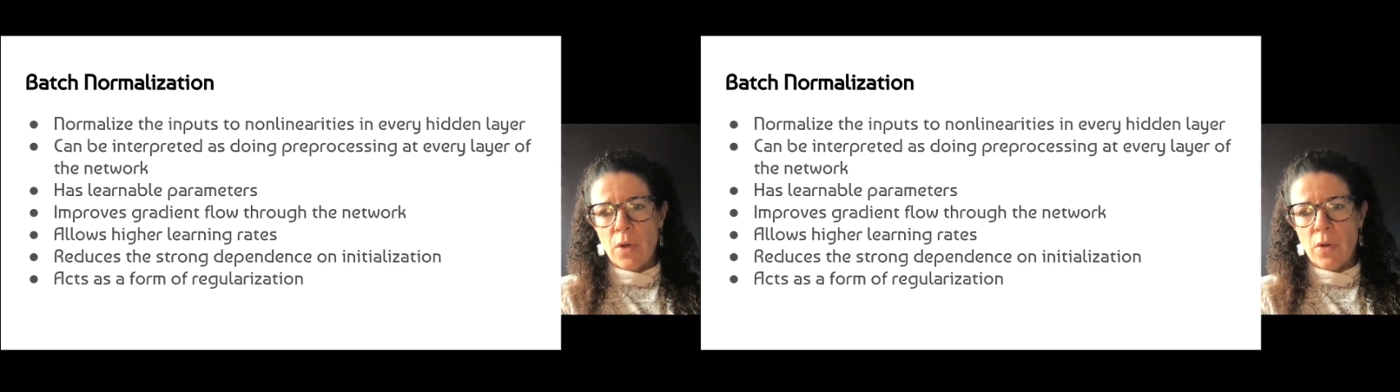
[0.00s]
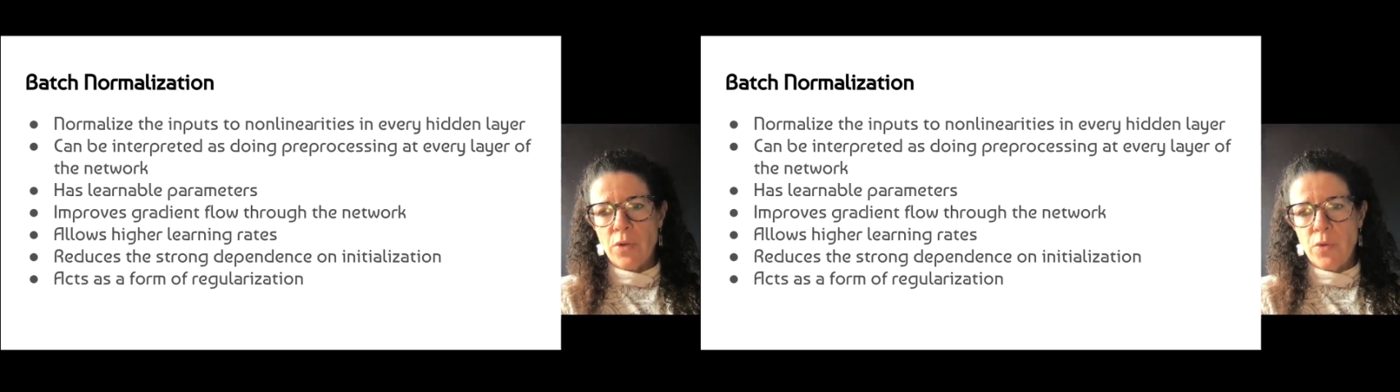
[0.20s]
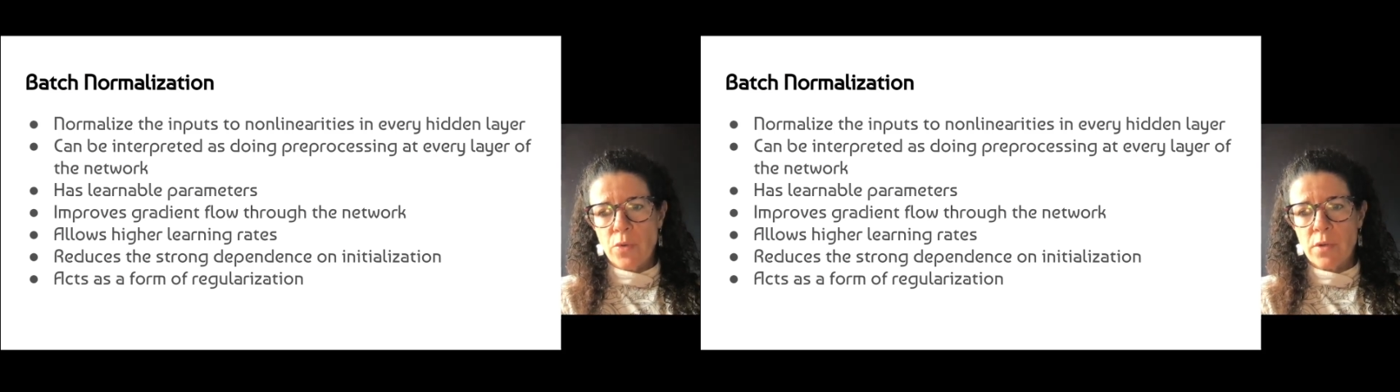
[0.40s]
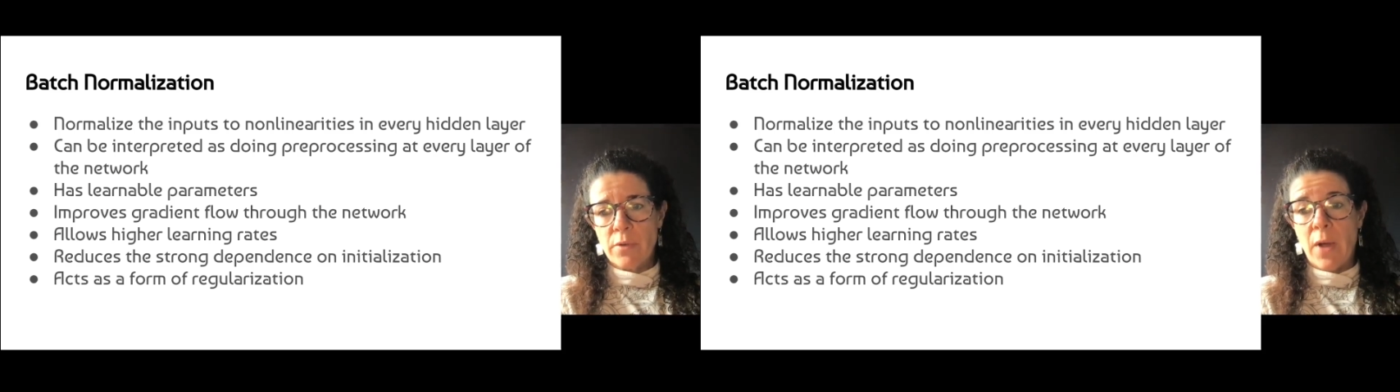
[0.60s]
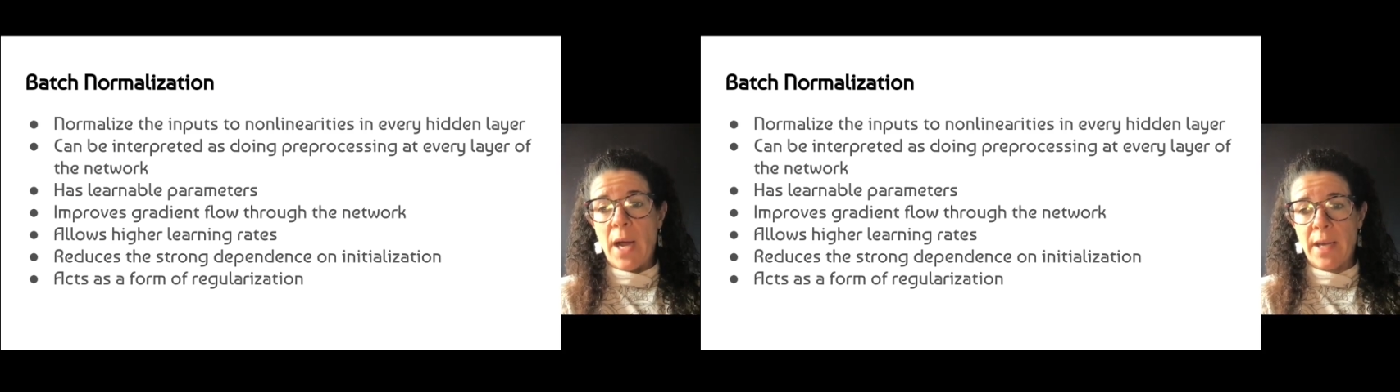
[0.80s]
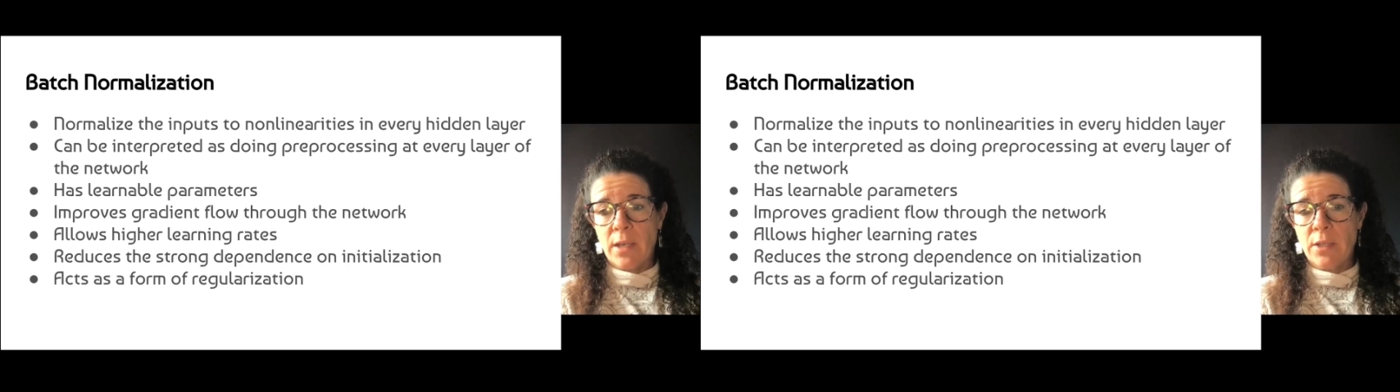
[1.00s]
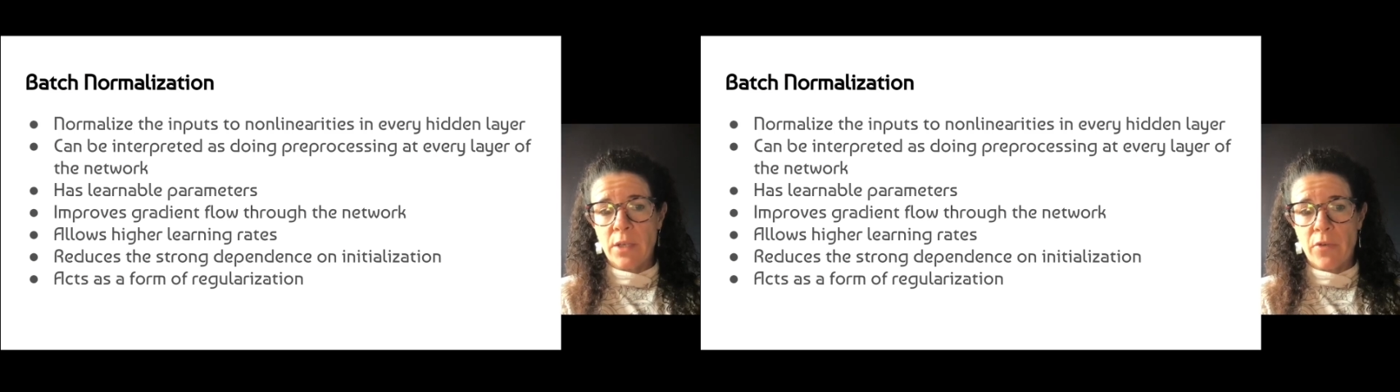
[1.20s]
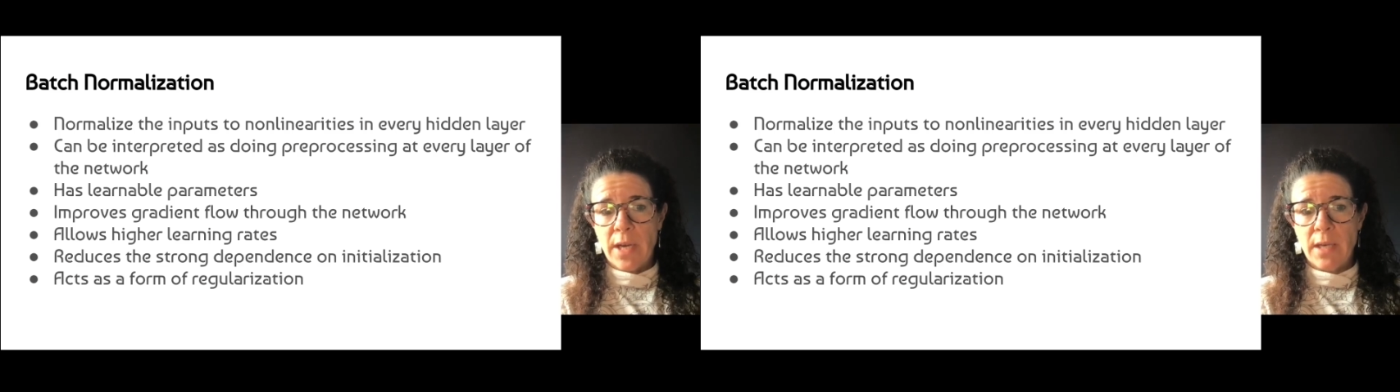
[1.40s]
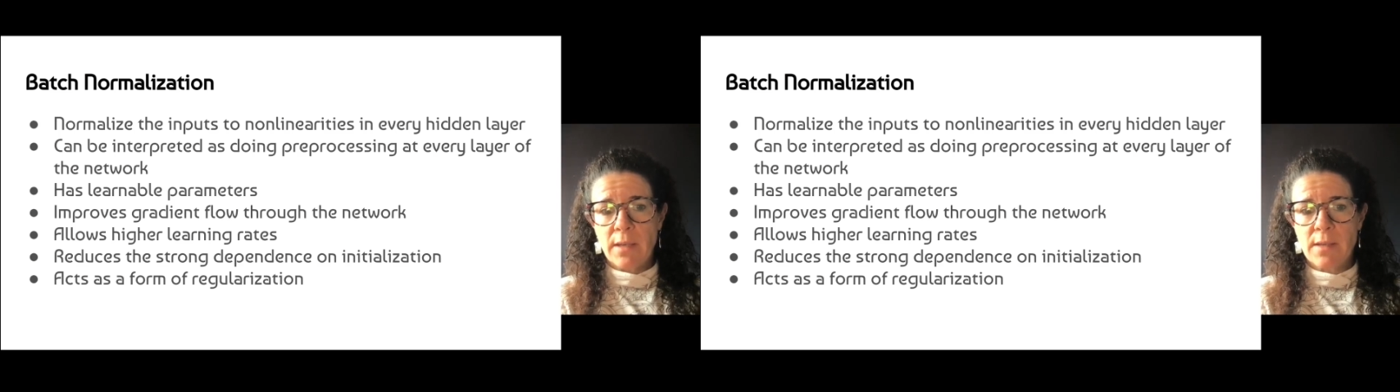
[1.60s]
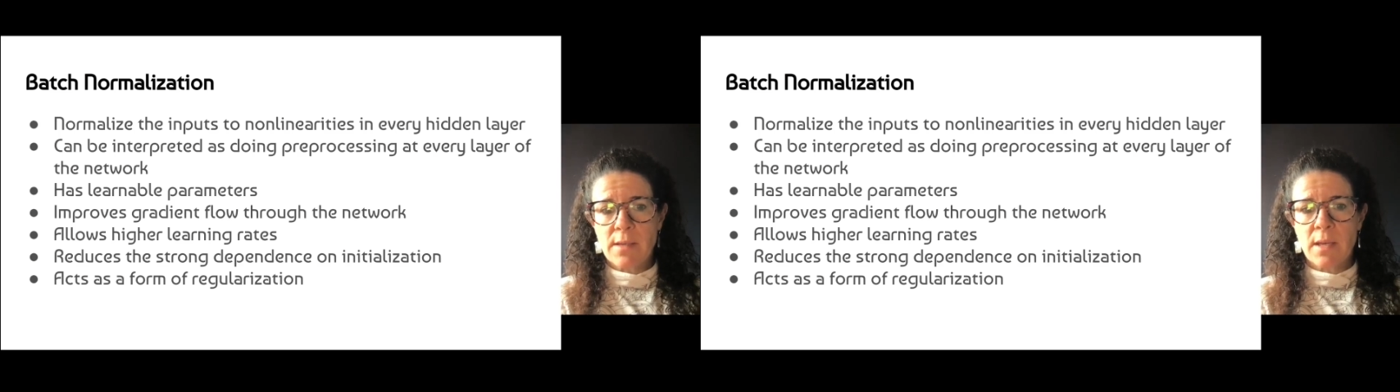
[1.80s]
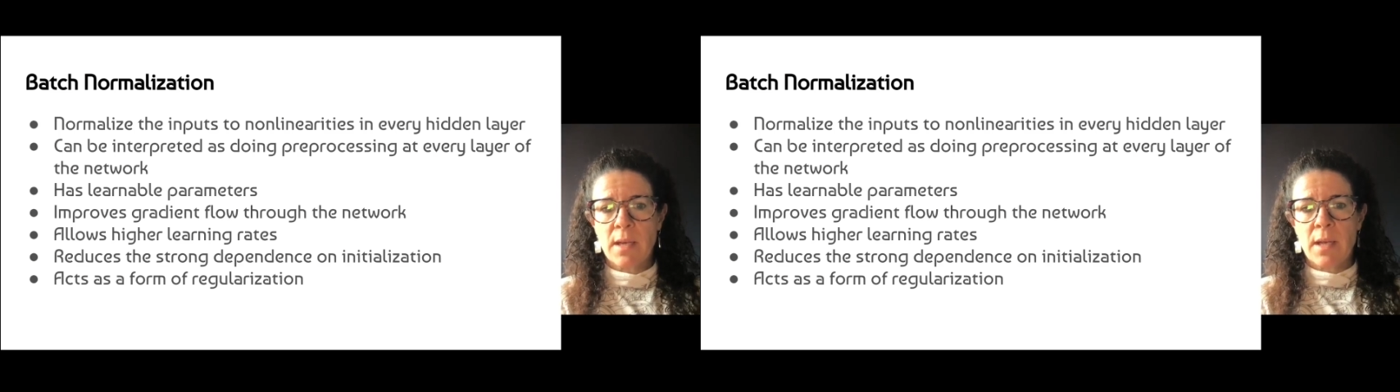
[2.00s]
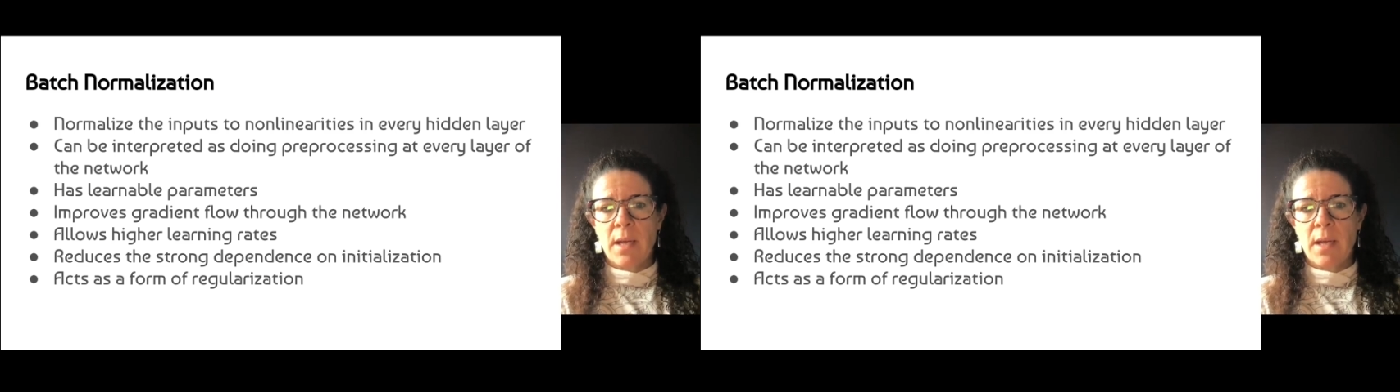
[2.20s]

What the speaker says: use of higher learning rates.